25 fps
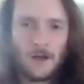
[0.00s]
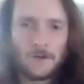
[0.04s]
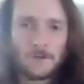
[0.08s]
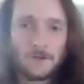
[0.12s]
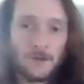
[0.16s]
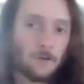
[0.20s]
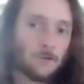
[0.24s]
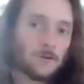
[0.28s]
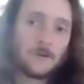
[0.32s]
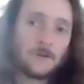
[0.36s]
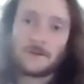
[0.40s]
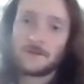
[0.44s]

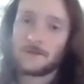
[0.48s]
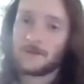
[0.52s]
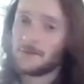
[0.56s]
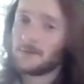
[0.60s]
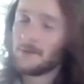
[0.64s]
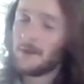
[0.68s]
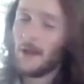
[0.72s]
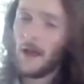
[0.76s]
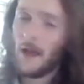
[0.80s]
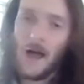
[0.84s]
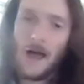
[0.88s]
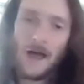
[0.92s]
So there's
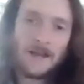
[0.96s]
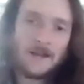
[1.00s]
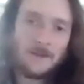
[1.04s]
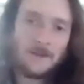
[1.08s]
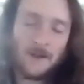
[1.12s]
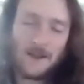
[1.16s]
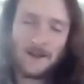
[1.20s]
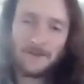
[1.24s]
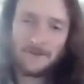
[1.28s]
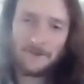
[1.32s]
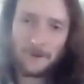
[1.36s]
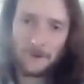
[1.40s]
high
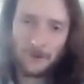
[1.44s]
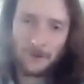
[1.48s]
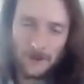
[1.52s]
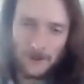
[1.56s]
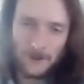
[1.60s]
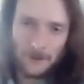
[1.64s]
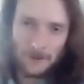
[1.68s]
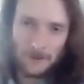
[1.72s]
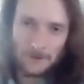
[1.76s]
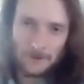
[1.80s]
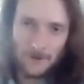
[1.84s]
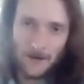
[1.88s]
demand for
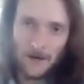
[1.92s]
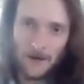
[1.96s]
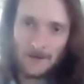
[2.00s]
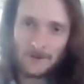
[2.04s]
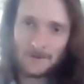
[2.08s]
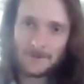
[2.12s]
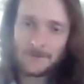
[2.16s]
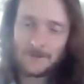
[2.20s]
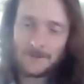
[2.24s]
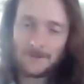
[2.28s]
clinical trials.